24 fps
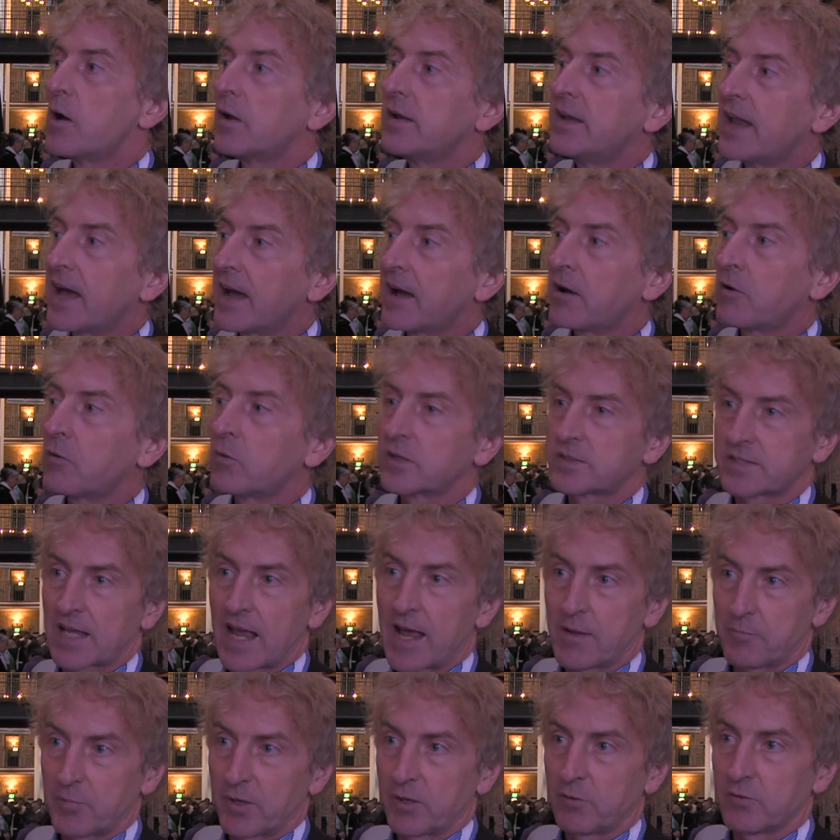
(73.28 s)
Now, what's
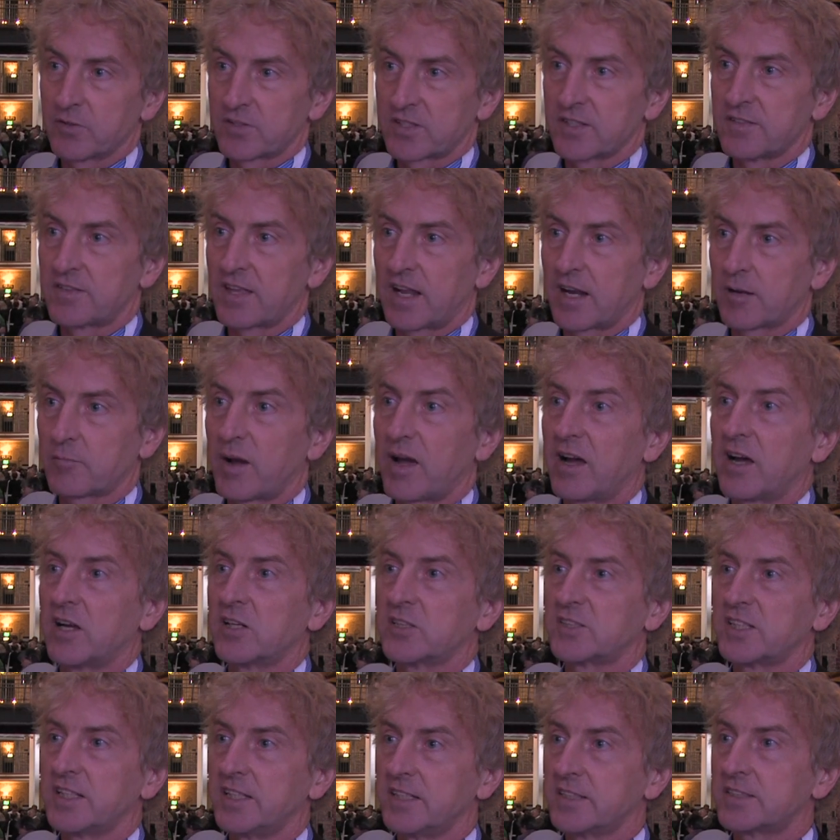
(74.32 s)
happening with synthetic
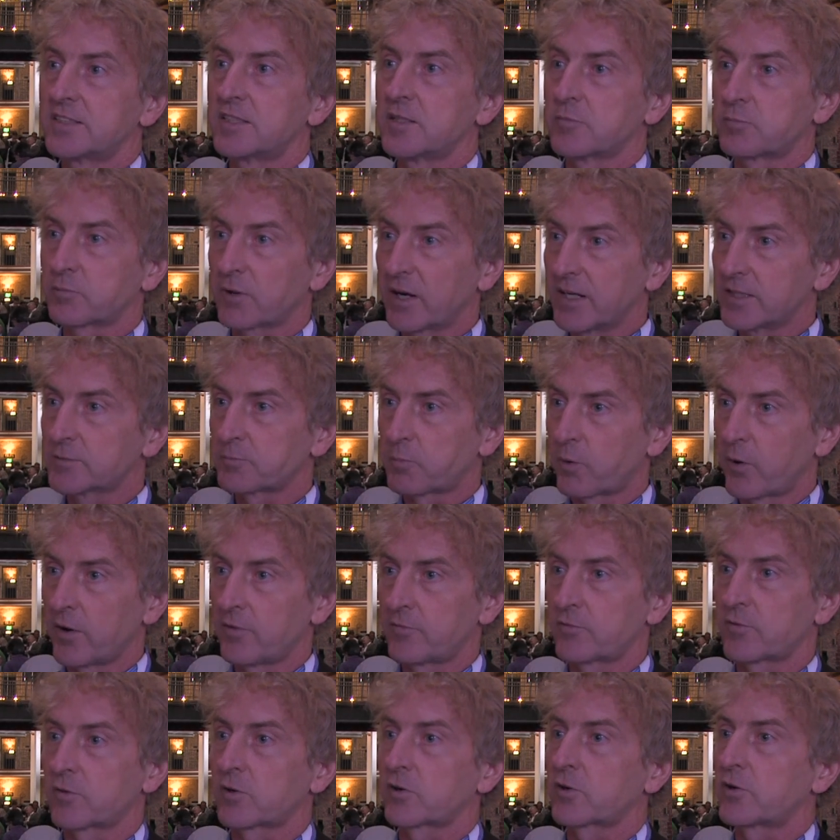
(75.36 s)
biology is the price
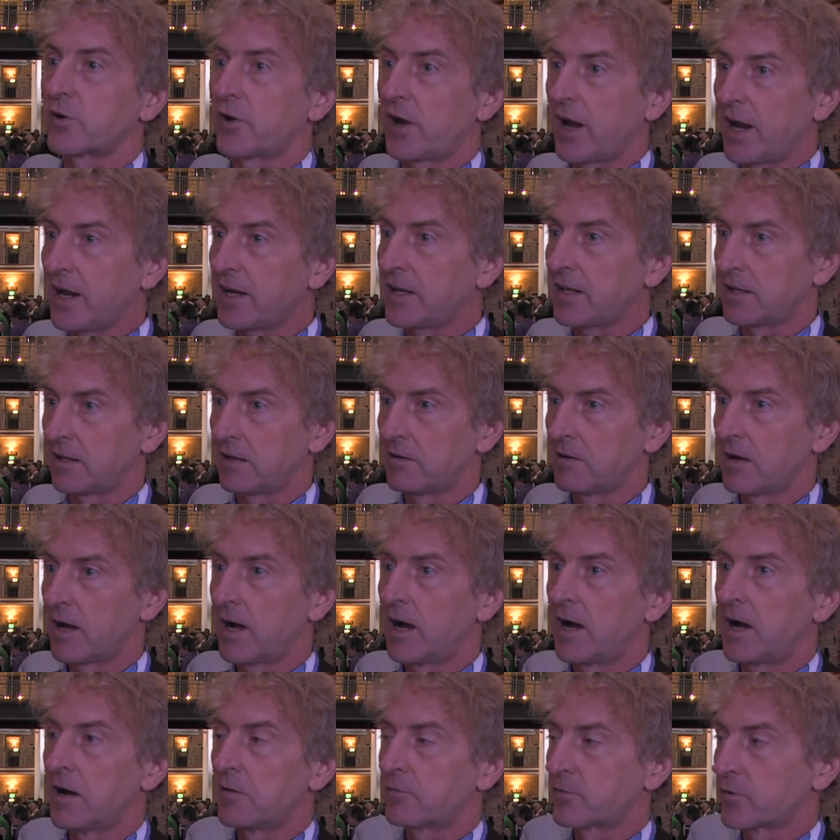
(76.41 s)
point for creating,
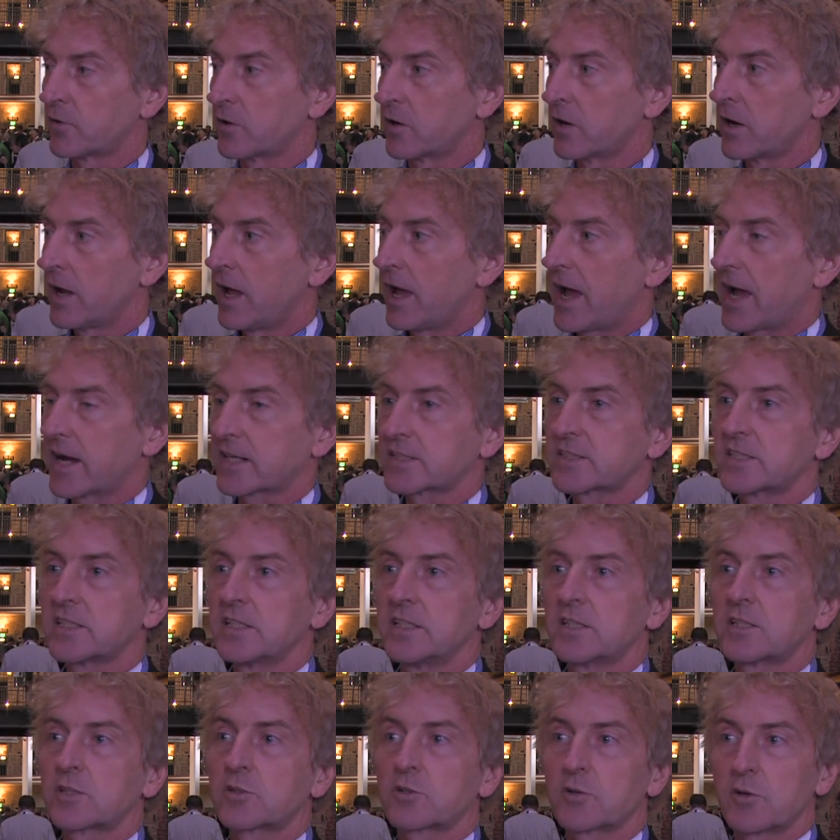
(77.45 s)
uh, for
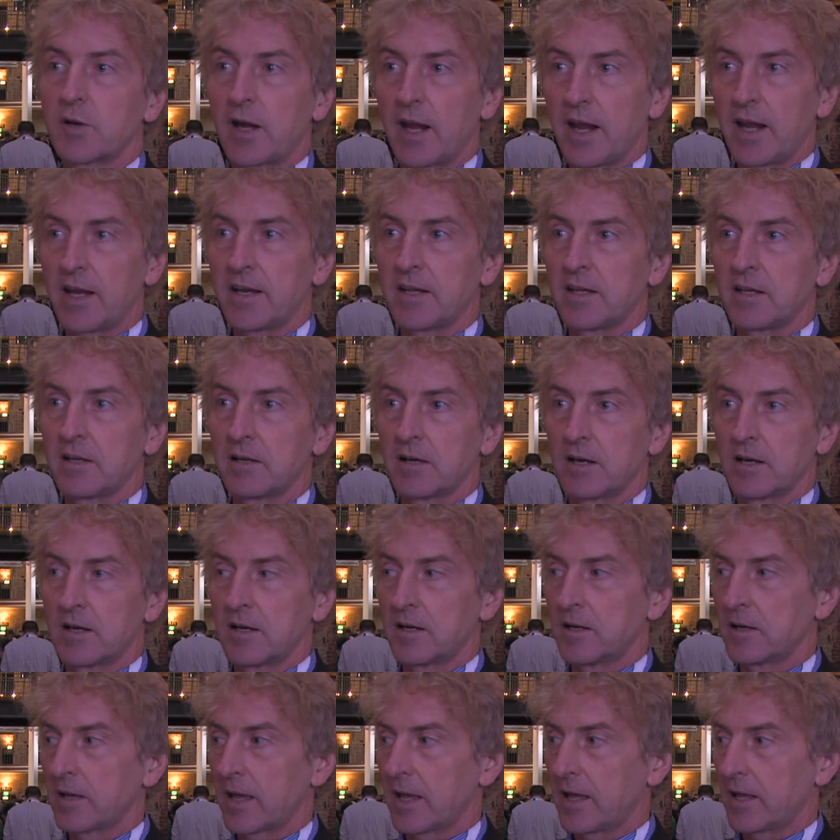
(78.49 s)
actually creating
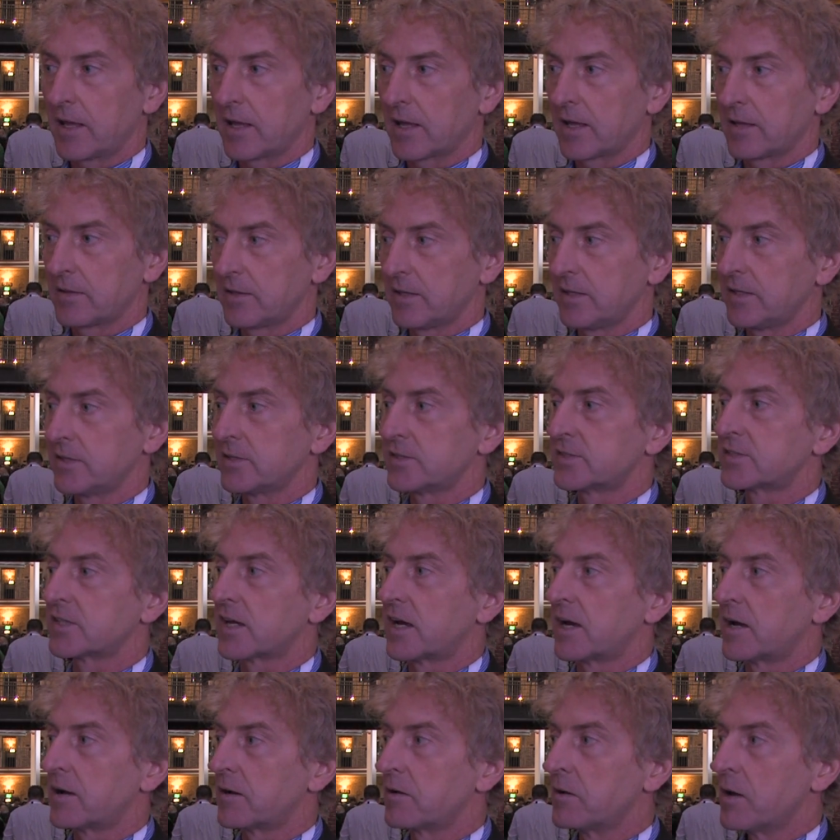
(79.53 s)
uh, these
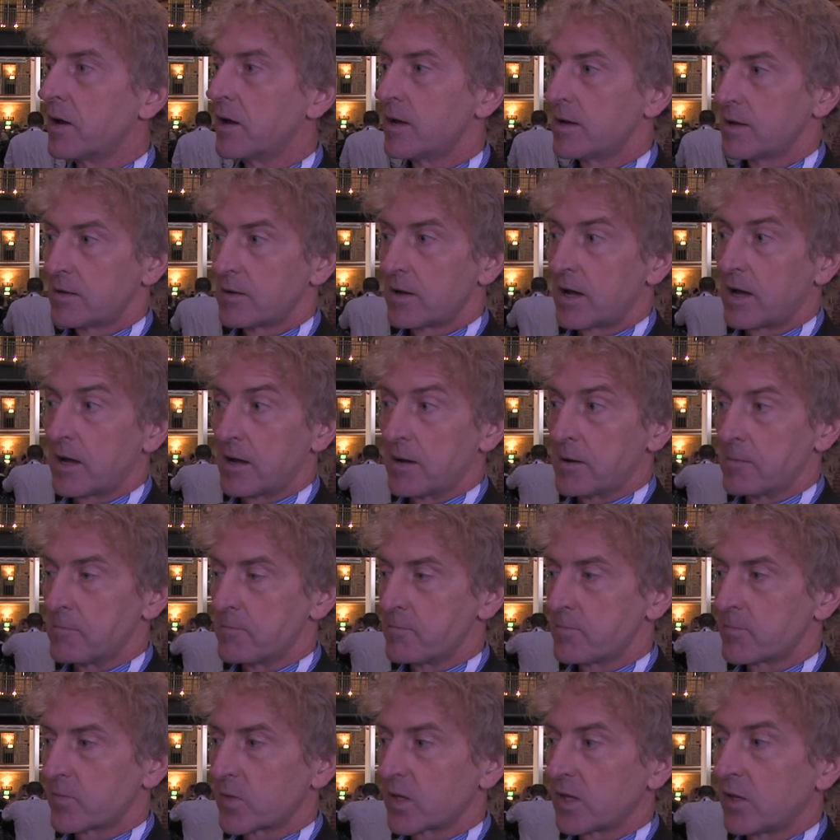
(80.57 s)
uh, um,
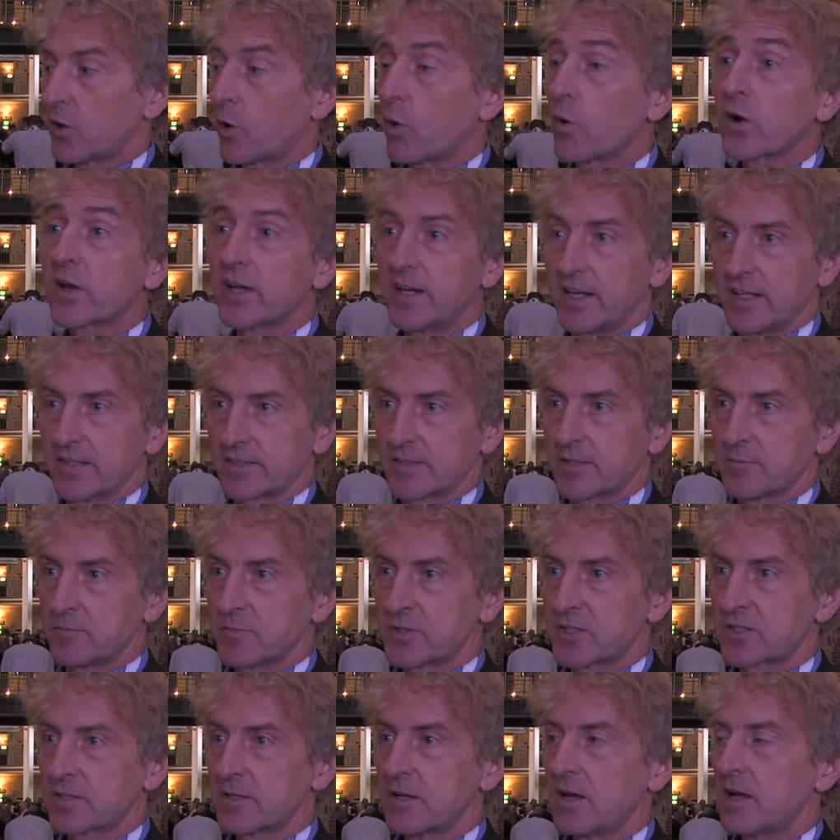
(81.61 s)

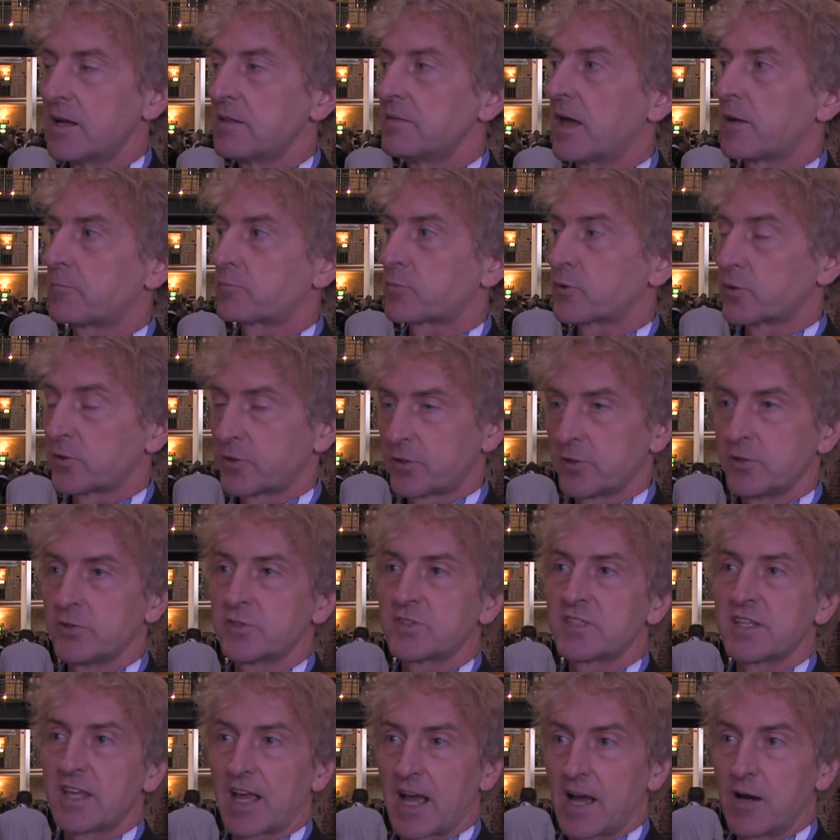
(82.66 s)
organisms that
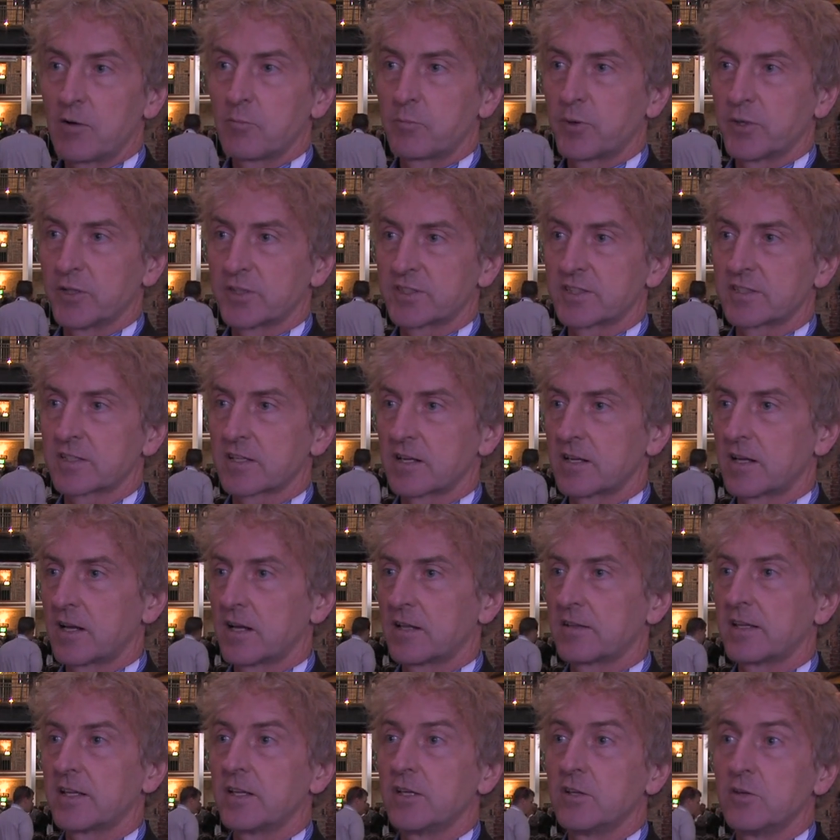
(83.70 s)
produce the outputs
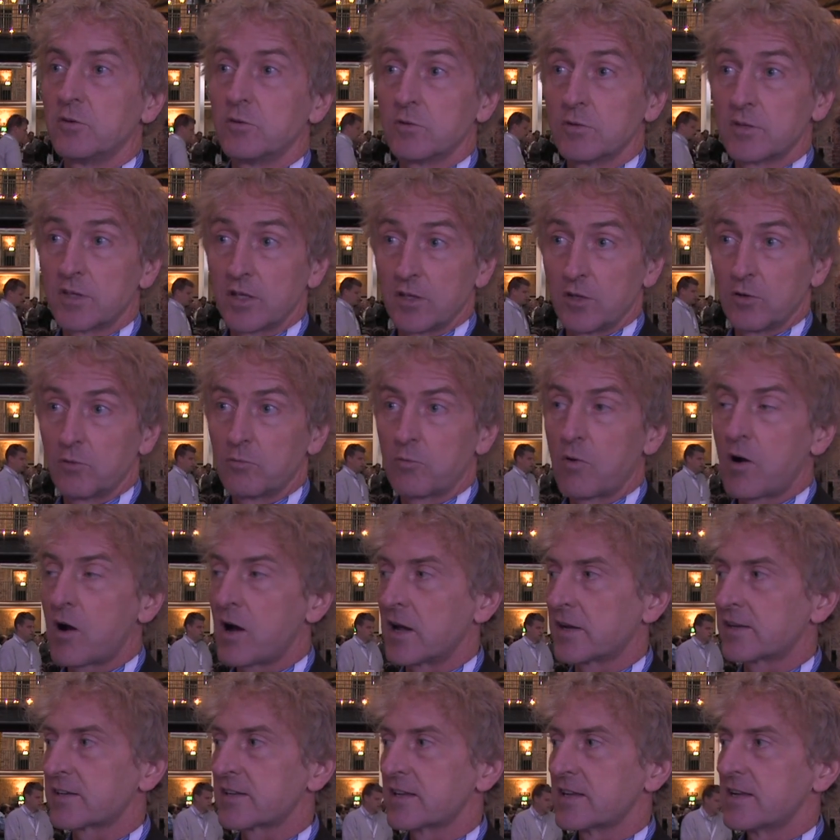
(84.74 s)
uh, that you that you
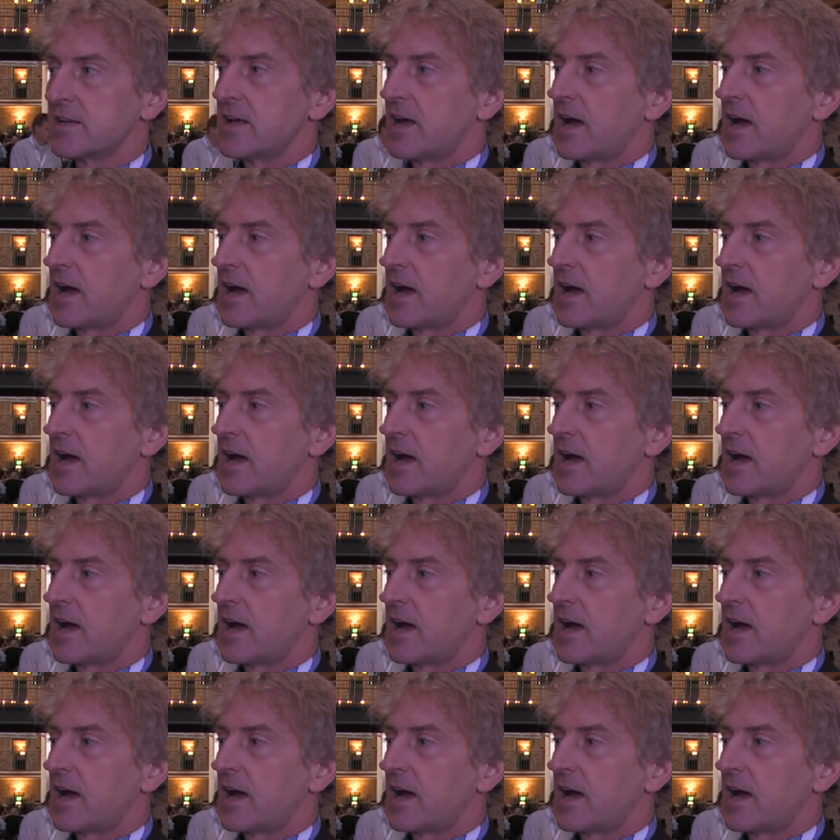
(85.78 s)
want.